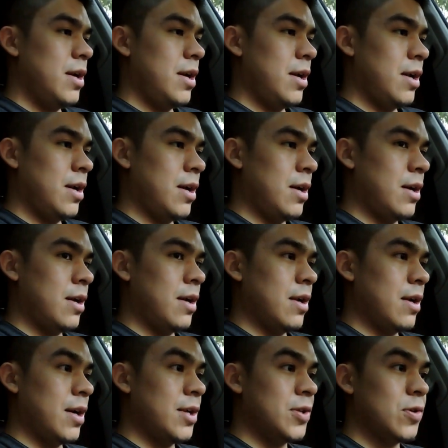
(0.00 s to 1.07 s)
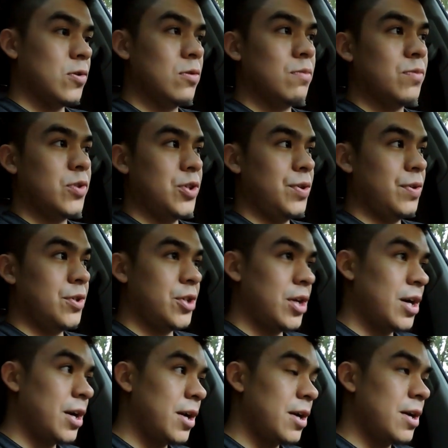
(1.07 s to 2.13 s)
and I told them to
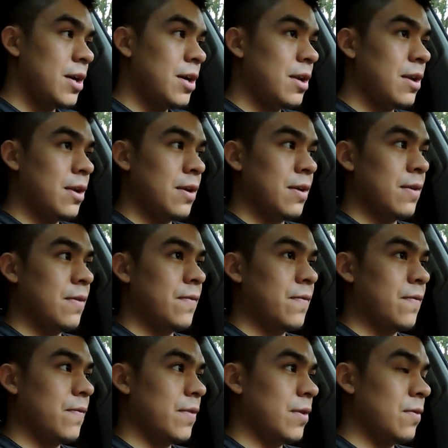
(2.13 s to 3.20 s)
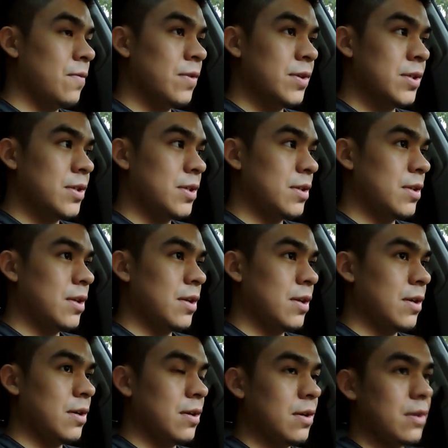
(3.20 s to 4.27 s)
check it. If there was
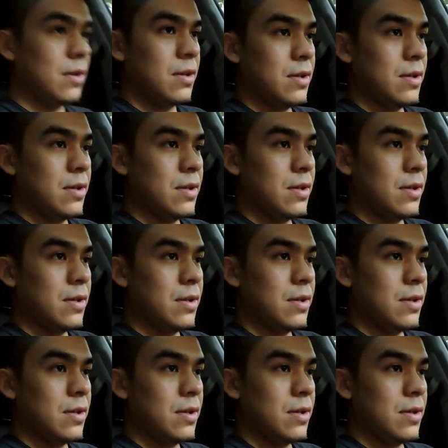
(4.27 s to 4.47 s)
the